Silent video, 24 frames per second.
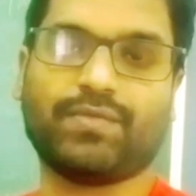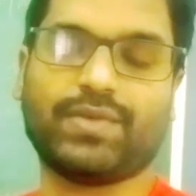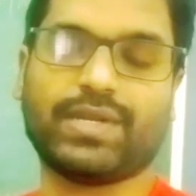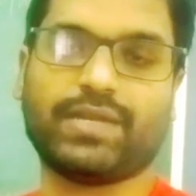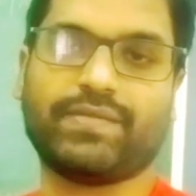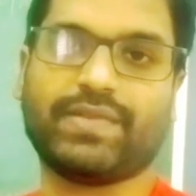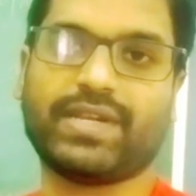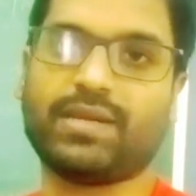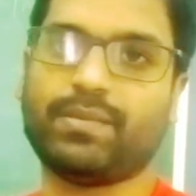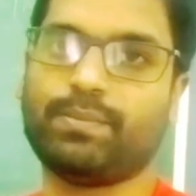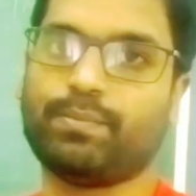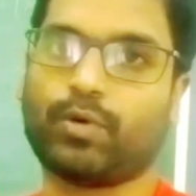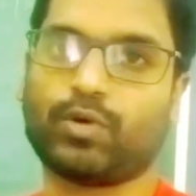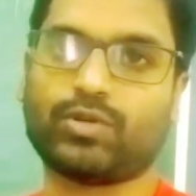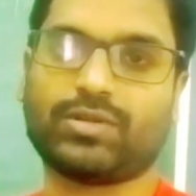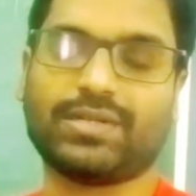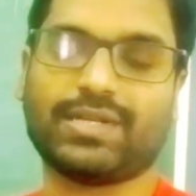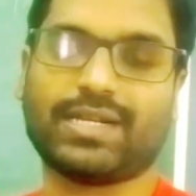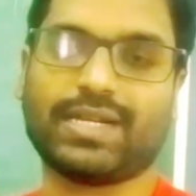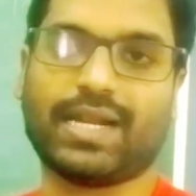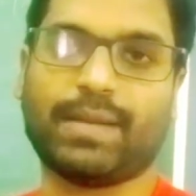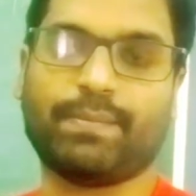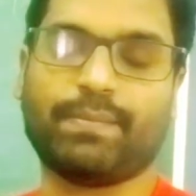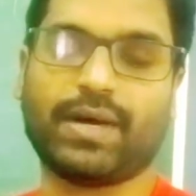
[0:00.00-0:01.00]
are very, very
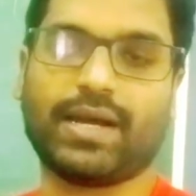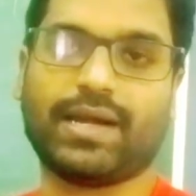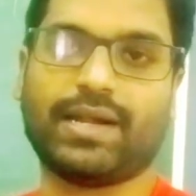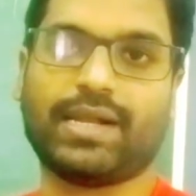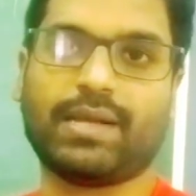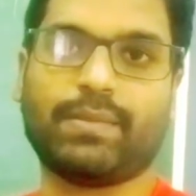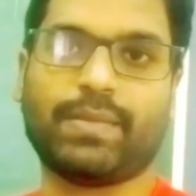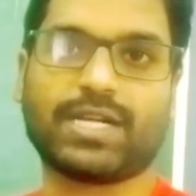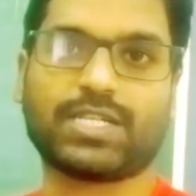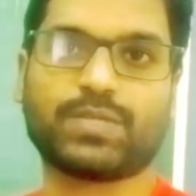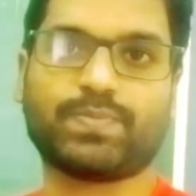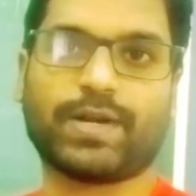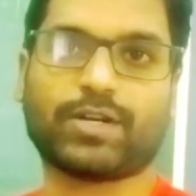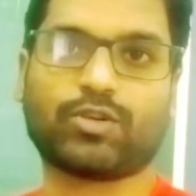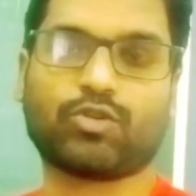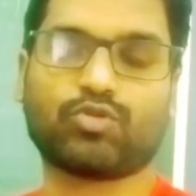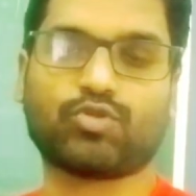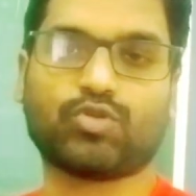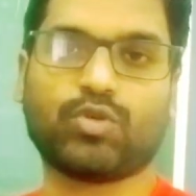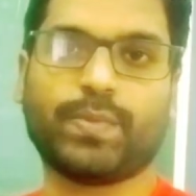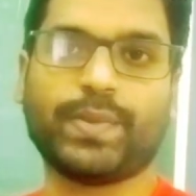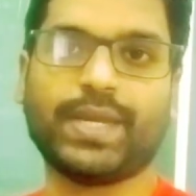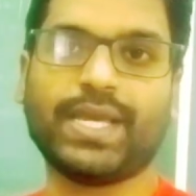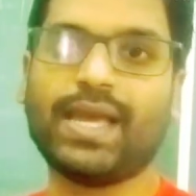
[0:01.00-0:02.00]
important in NMR
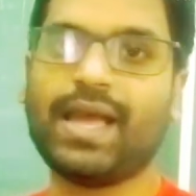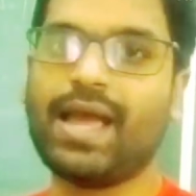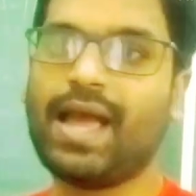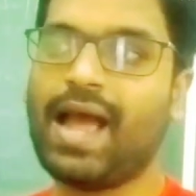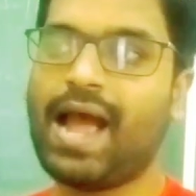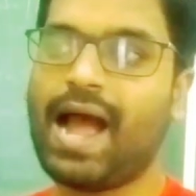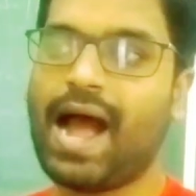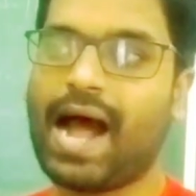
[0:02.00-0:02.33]
spectroscopy.